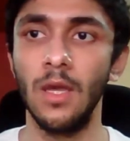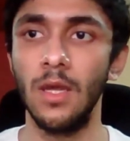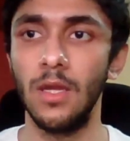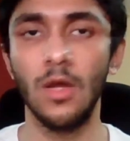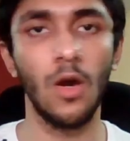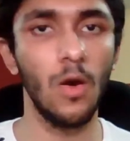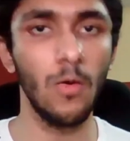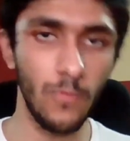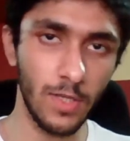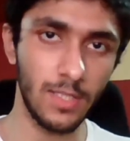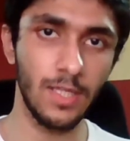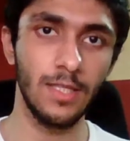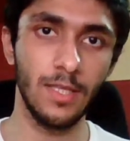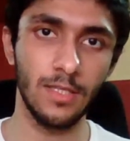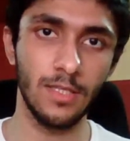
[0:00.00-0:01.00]
Now,
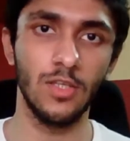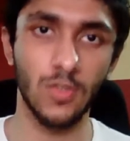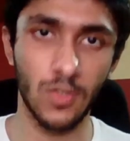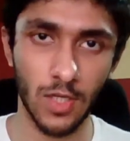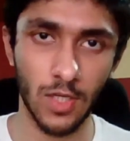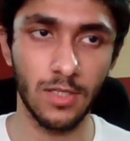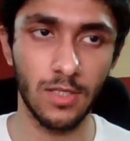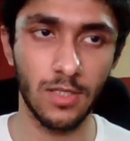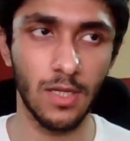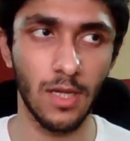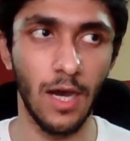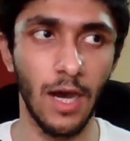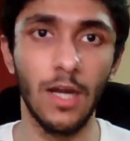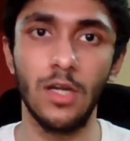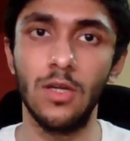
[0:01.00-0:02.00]
obviously, this is just
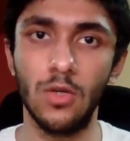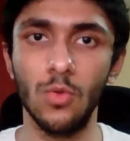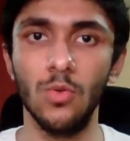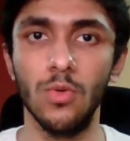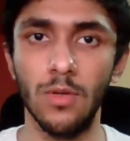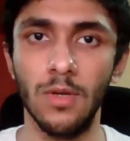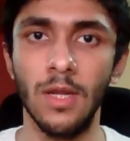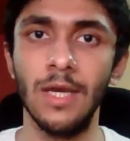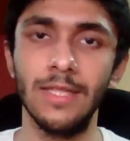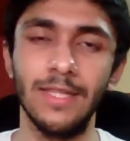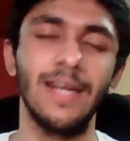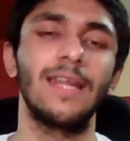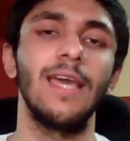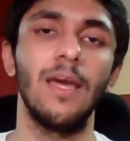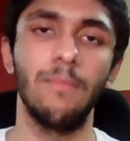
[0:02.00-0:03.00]
a tool
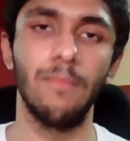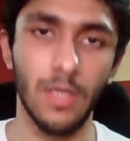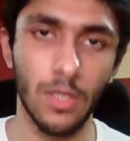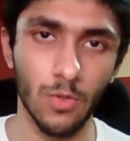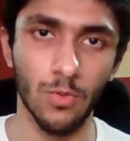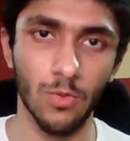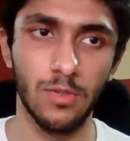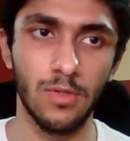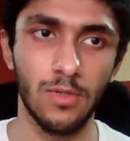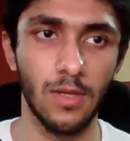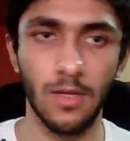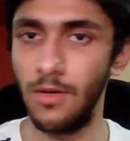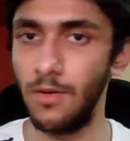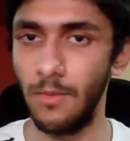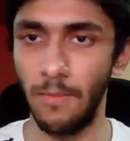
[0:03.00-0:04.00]
that can be used. You
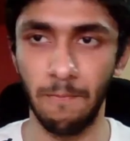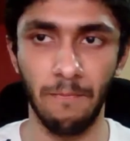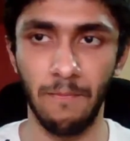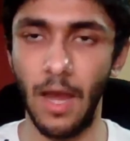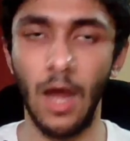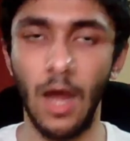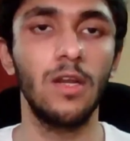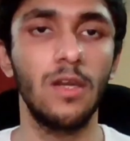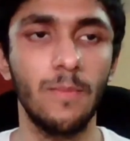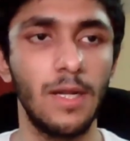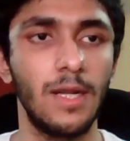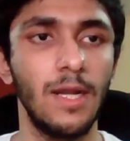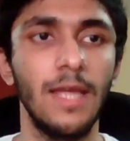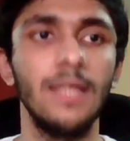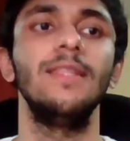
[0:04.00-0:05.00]
know,
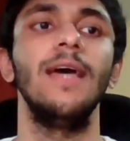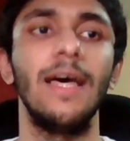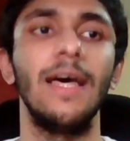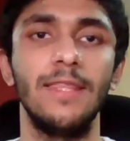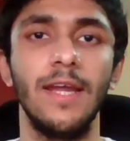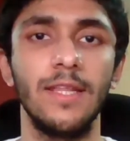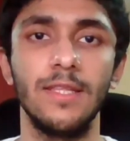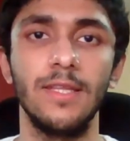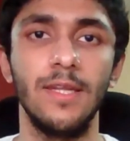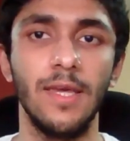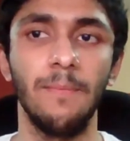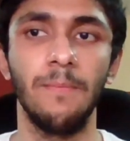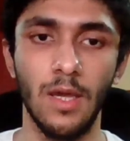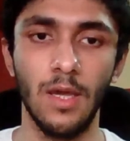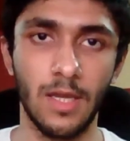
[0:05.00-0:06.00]
ultimately, at the end of the day,
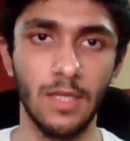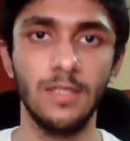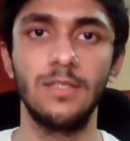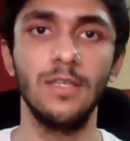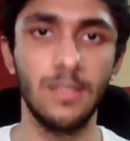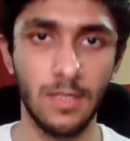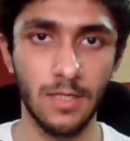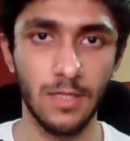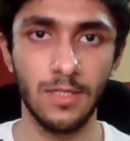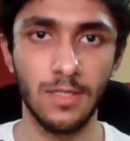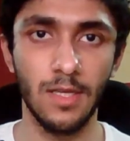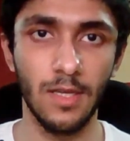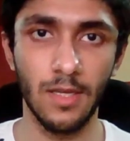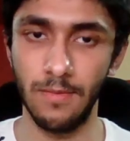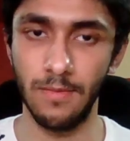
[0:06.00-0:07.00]

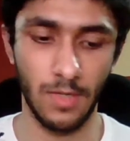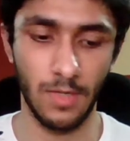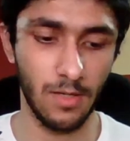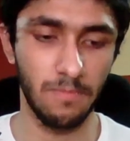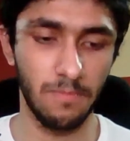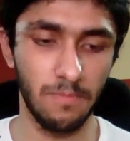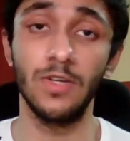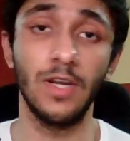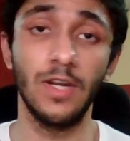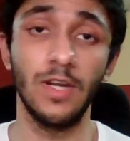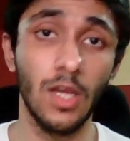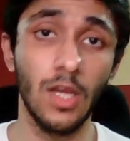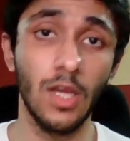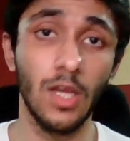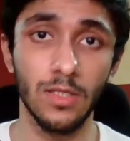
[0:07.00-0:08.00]
consistency, you know,
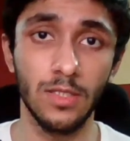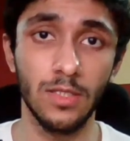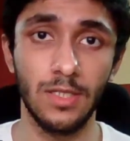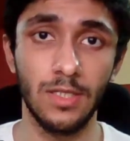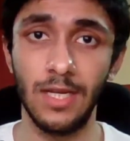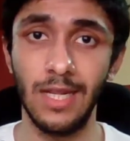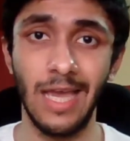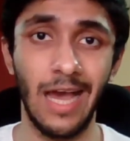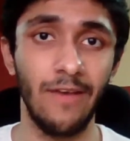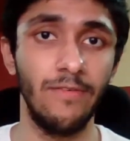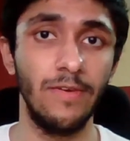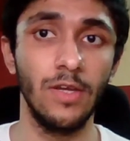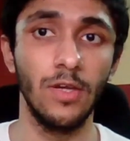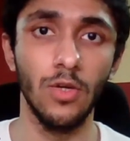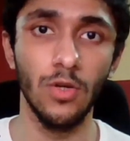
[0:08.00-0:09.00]
training constantly,
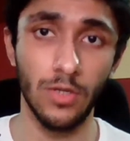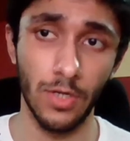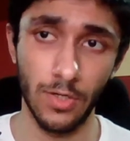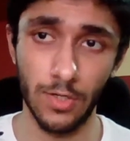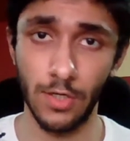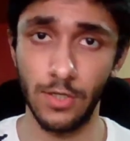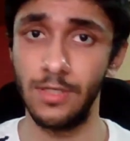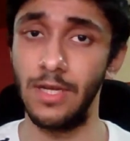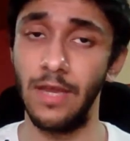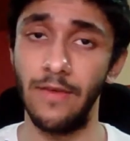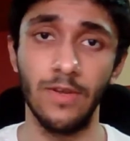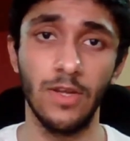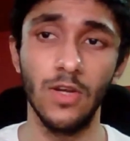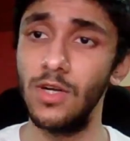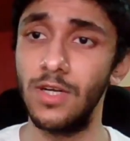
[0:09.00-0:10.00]
having good nutrition,
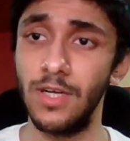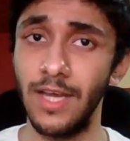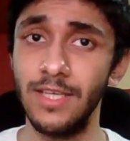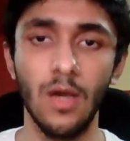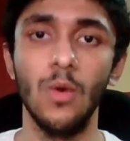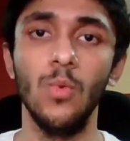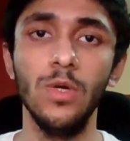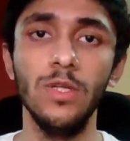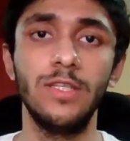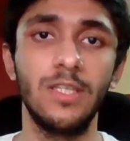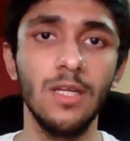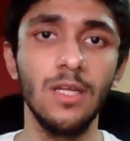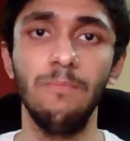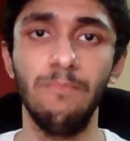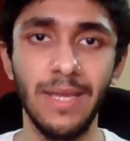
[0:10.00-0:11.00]
having good rest will
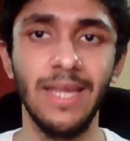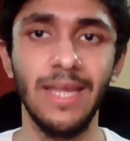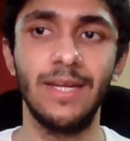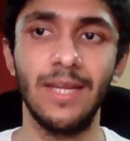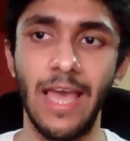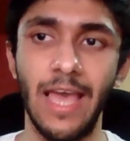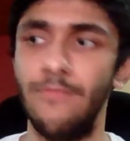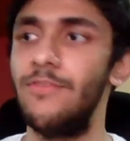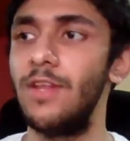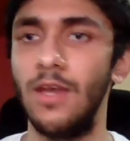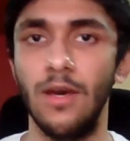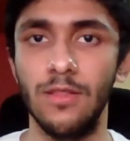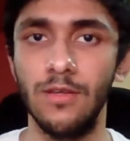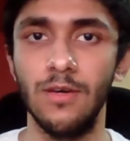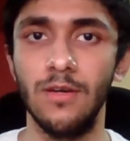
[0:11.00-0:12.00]
still beat every
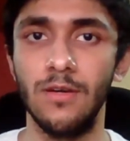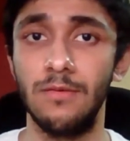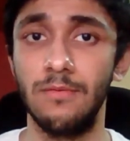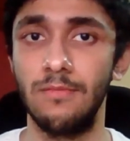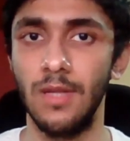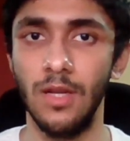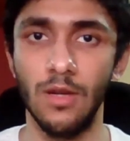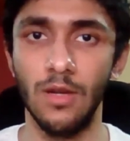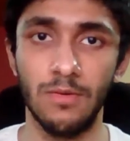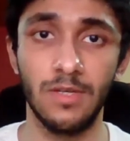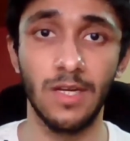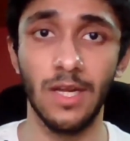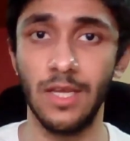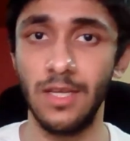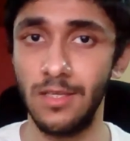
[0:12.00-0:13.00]
other, you know,
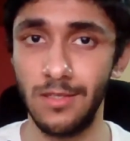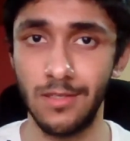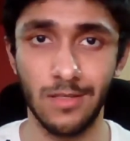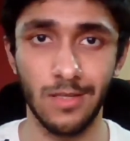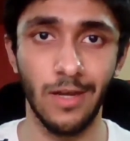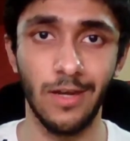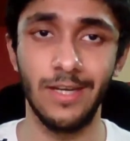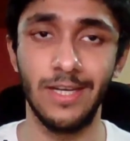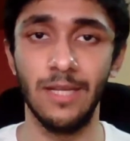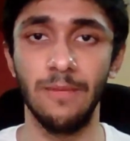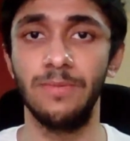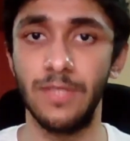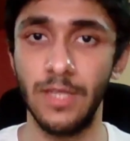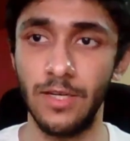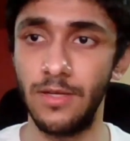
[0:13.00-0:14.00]
tricks and
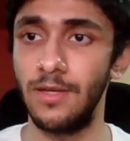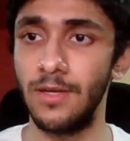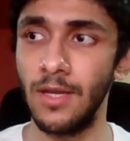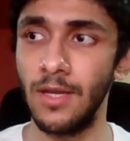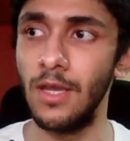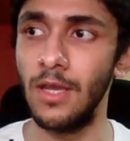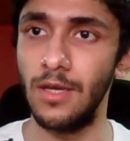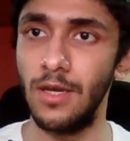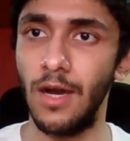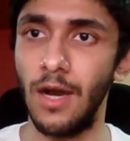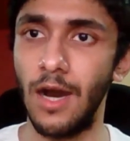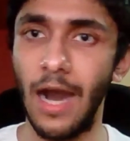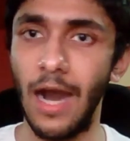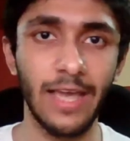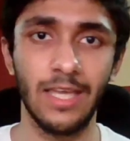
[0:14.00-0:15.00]
tips that
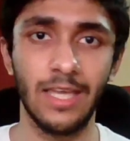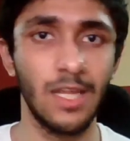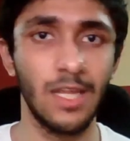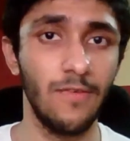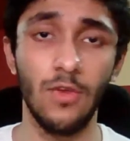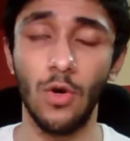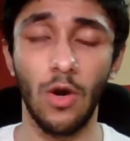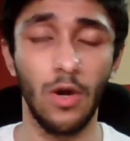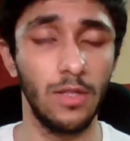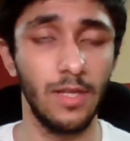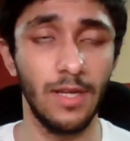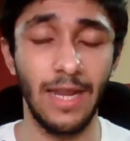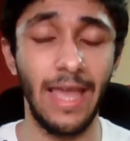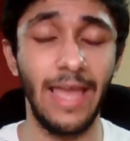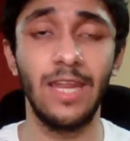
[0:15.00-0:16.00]
I can give you or
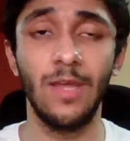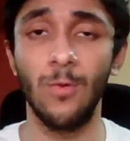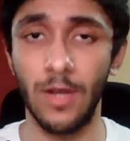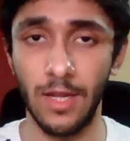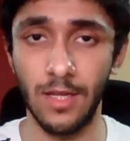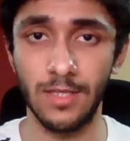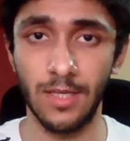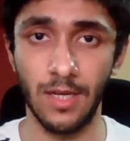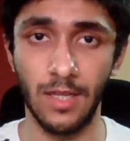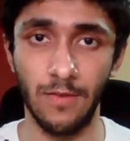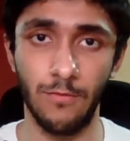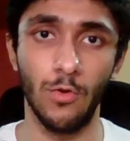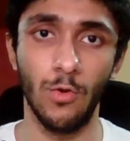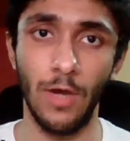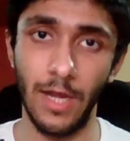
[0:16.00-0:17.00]
that anyone else can give
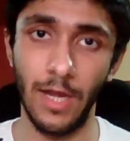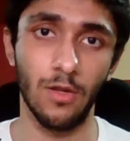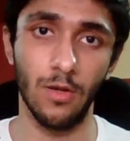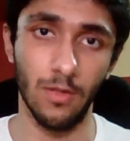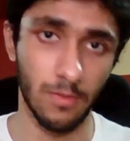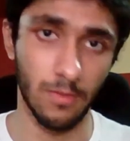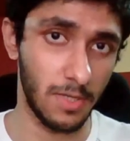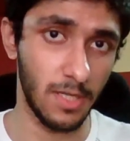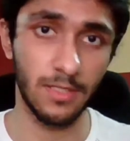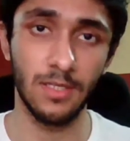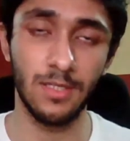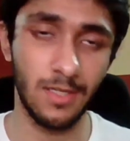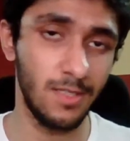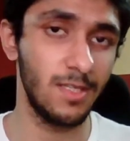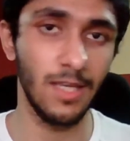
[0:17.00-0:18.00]
you at all.
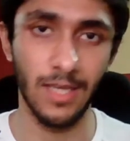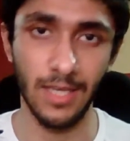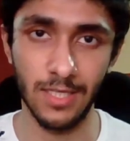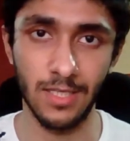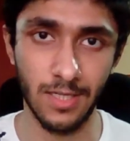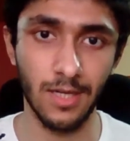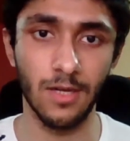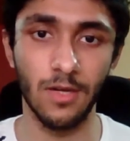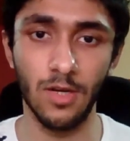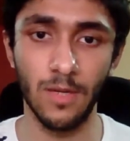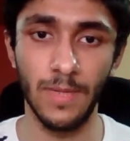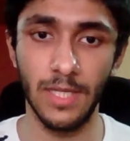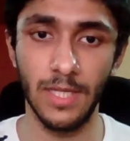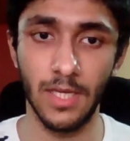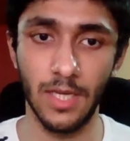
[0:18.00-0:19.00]
Consistency is still going to
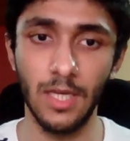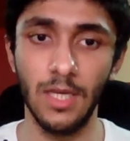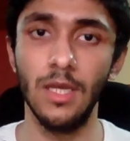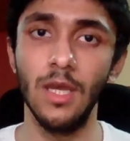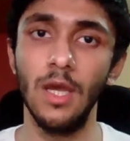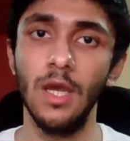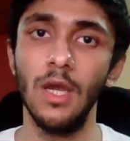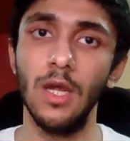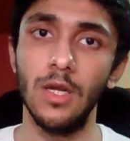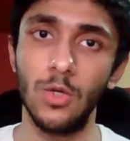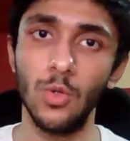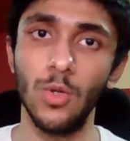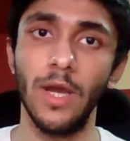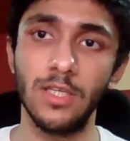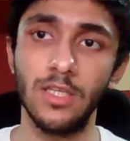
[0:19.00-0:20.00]
be the key
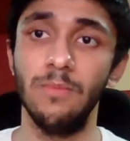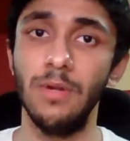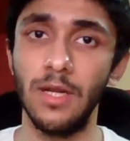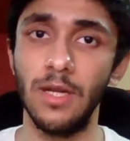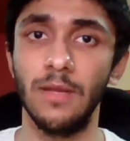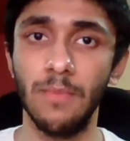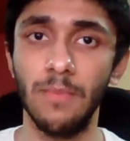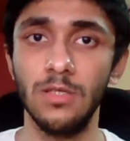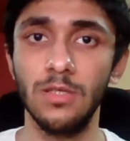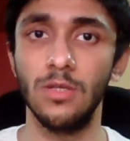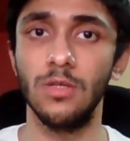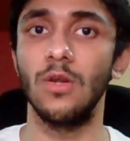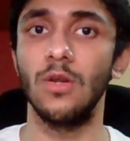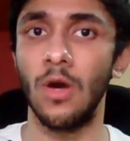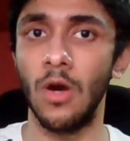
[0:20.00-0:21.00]
to actually building muscle
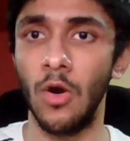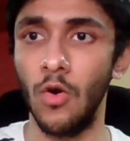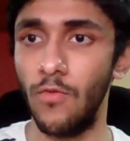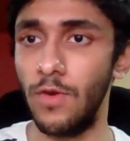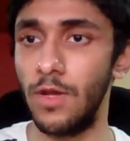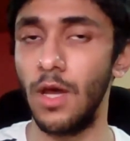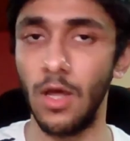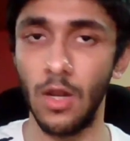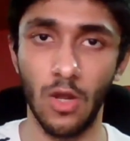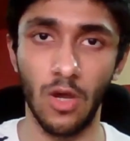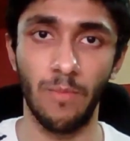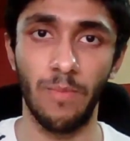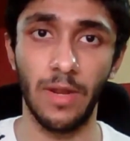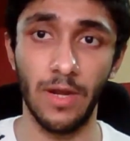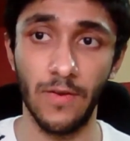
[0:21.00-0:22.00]
over a long
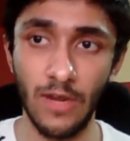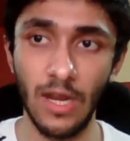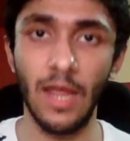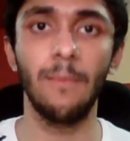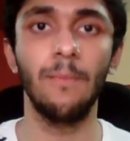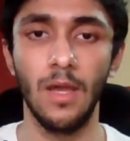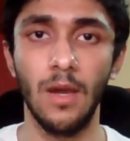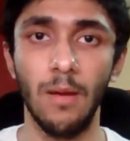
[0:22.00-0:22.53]
period of time.